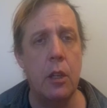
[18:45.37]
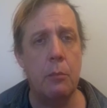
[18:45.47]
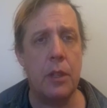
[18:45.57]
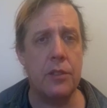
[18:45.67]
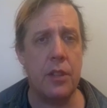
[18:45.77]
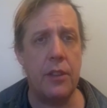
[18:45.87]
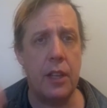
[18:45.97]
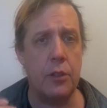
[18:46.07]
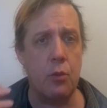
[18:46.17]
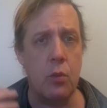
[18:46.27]
because I think
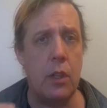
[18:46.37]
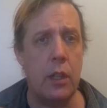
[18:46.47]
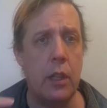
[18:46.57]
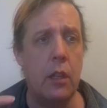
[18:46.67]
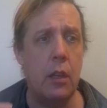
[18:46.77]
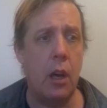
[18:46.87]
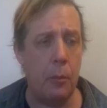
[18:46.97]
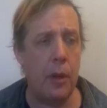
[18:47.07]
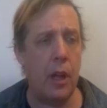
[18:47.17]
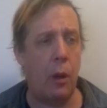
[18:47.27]
it's really
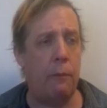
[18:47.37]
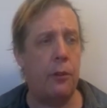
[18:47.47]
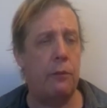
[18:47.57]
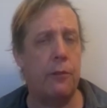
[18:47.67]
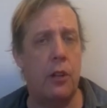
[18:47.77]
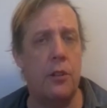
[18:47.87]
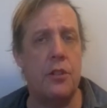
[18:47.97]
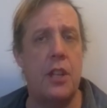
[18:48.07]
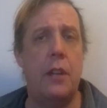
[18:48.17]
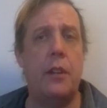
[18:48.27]
um, helpful for
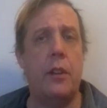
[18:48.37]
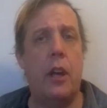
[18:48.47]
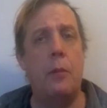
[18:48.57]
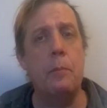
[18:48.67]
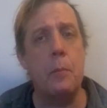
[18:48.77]
understanding that.